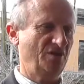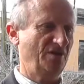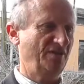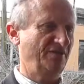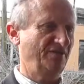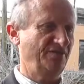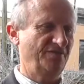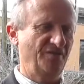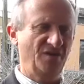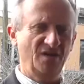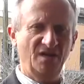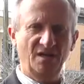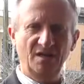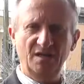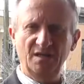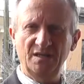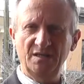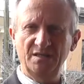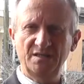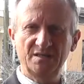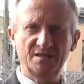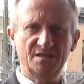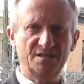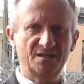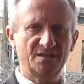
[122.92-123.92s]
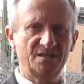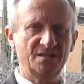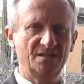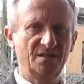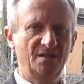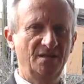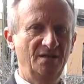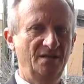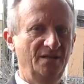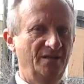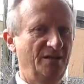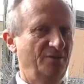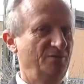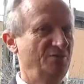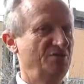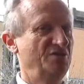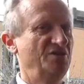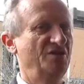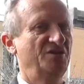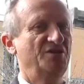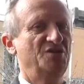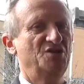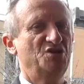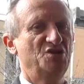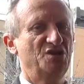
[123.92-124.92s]
was a lot of violence. It was
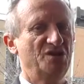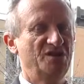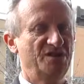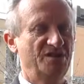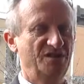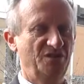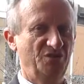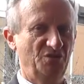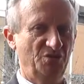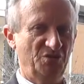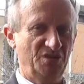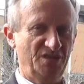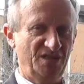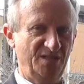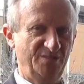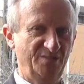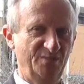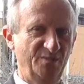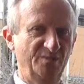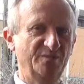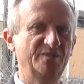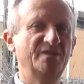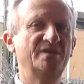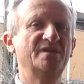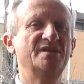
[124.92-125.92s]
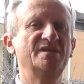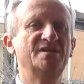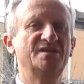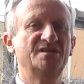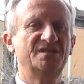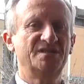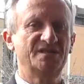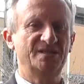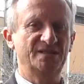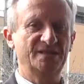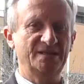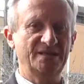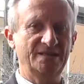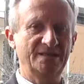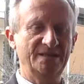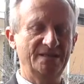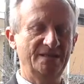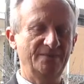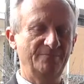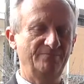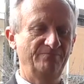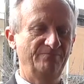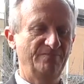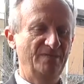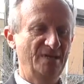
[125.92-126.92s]
not the genteel suburb that it is
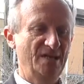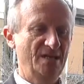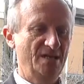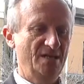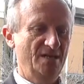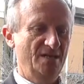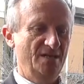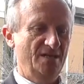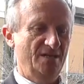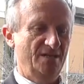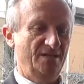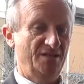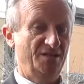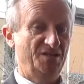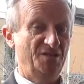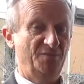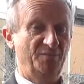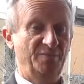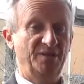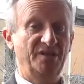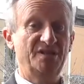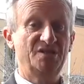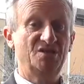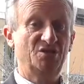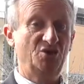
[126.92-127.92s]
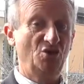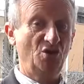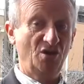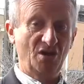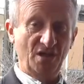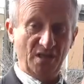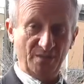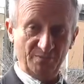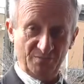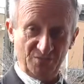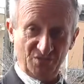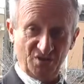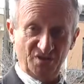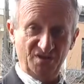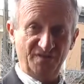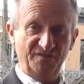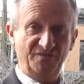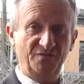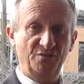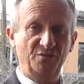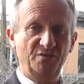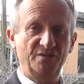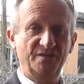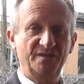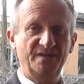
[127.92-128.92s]
today. There's a police lockup just
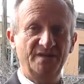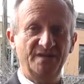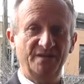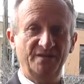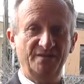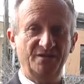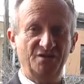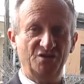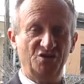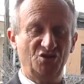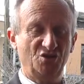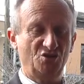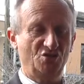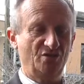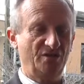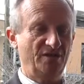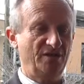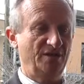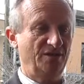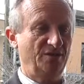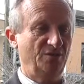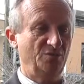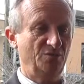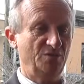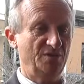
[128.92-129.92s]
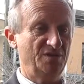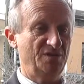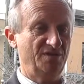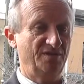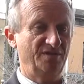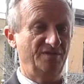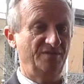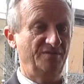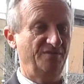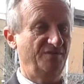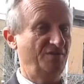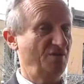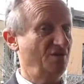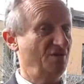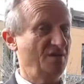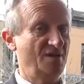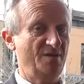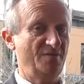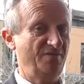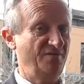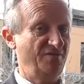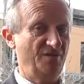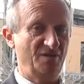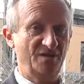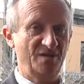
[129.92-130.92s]
further down the street that was a
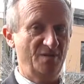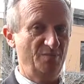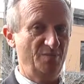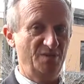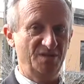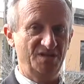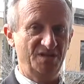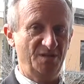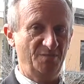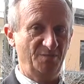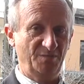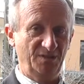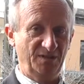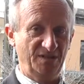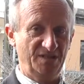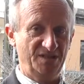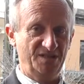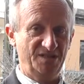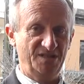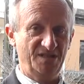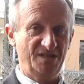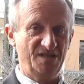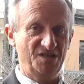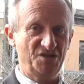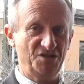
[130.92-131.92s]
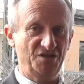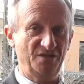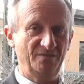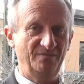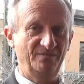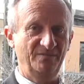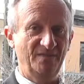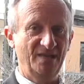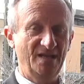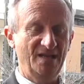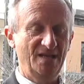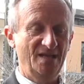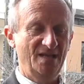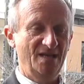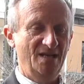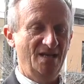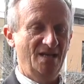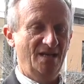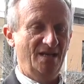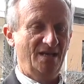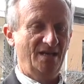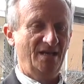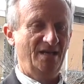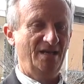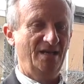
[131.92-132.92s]
very, very busy police station,
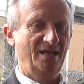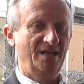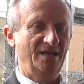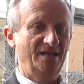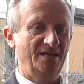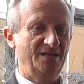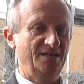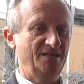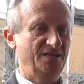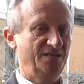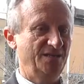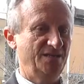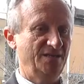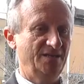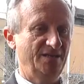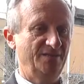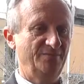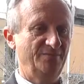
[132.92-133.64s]
and